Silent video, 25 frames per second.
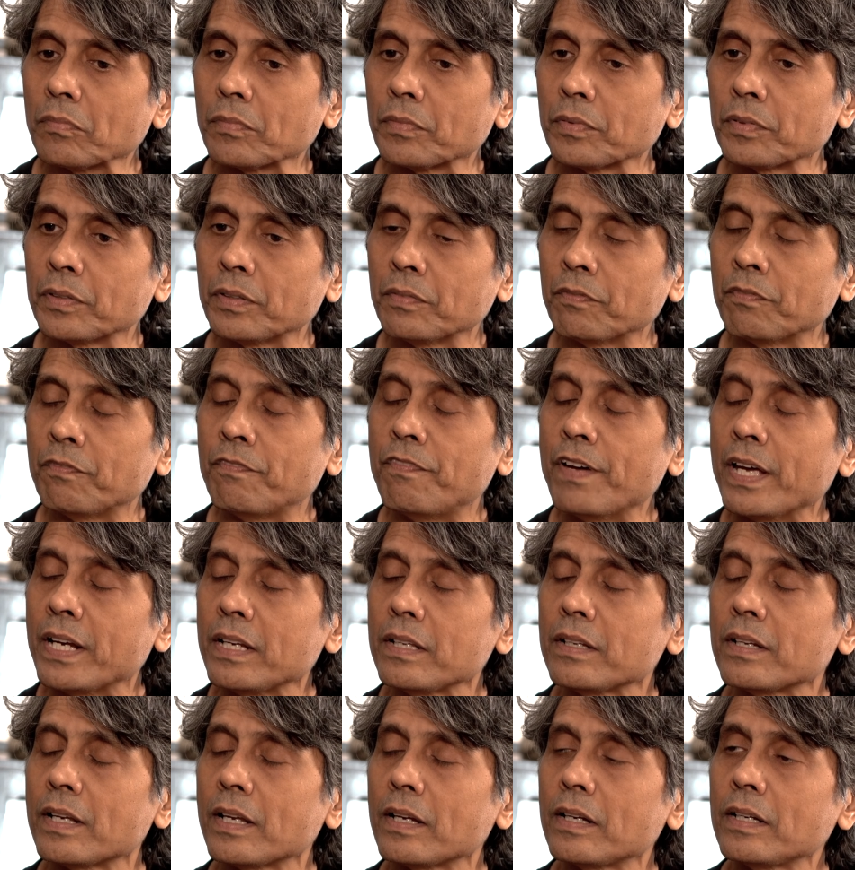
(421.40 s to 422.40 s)

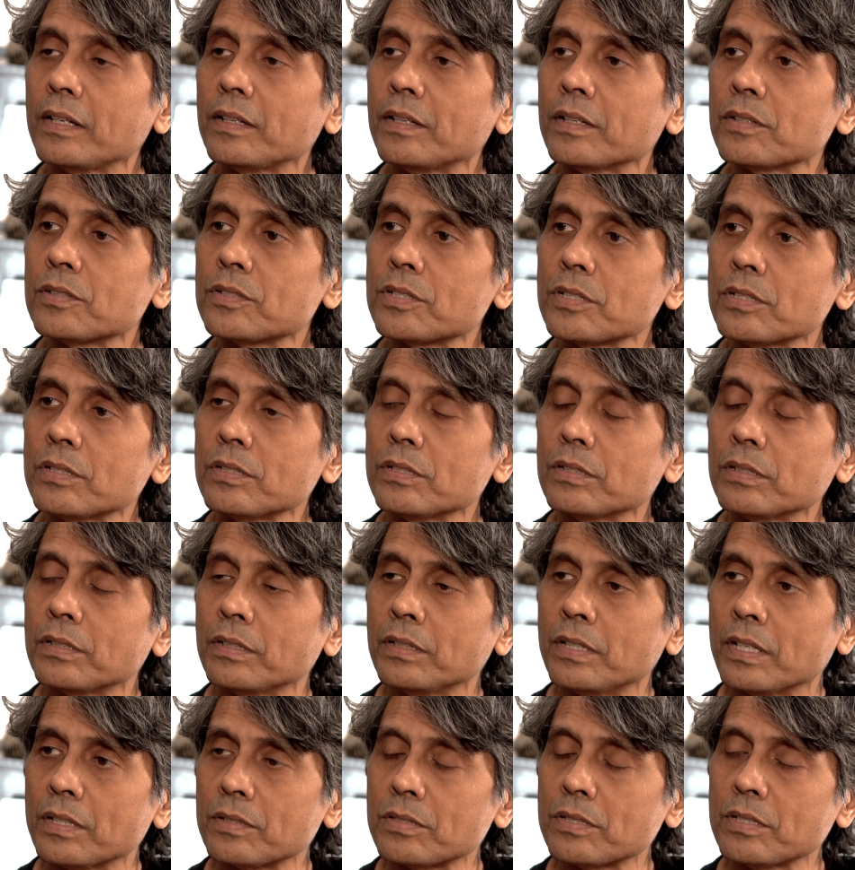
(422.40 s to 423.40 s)
very rarely does he
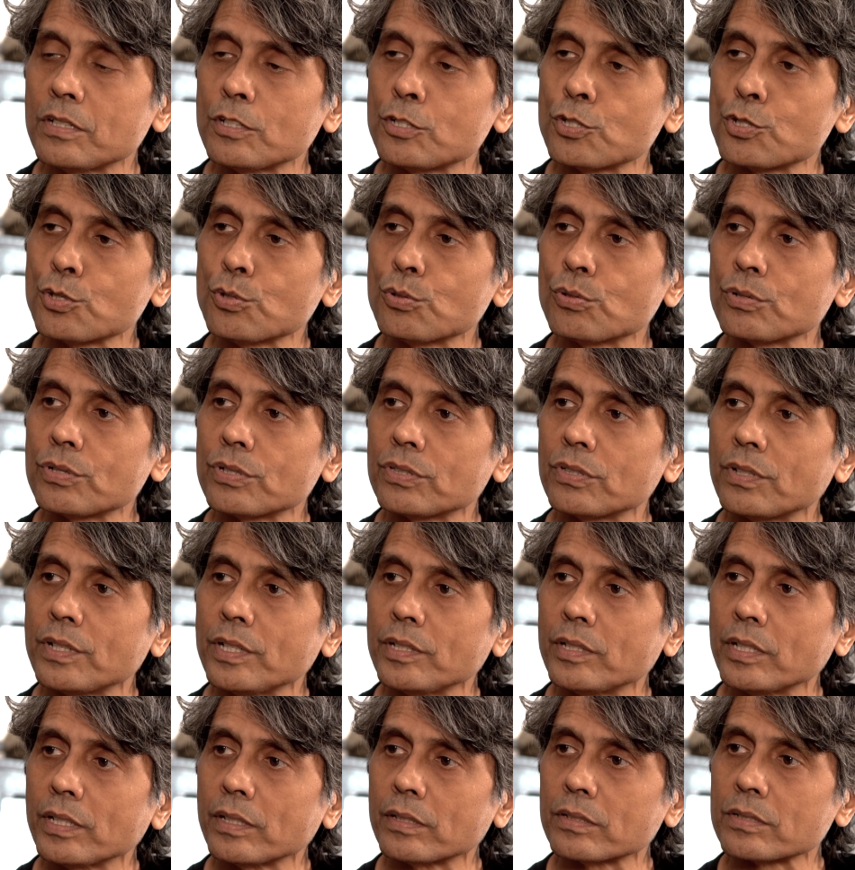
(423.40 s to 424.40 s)
does he shoot
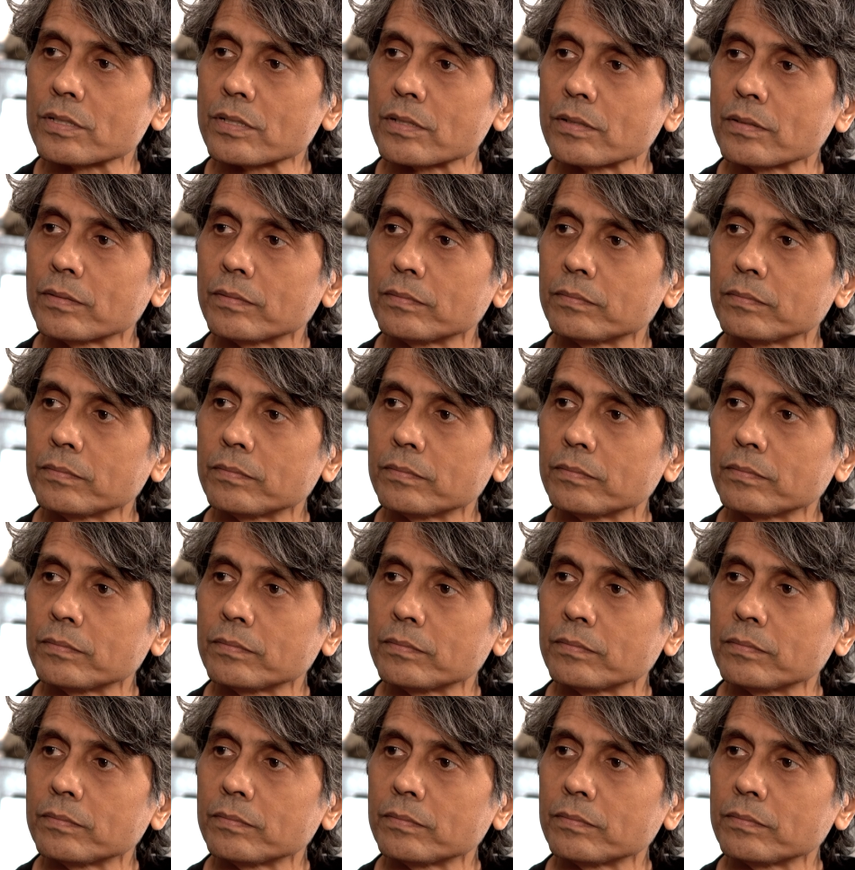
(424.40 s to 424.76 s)
three takes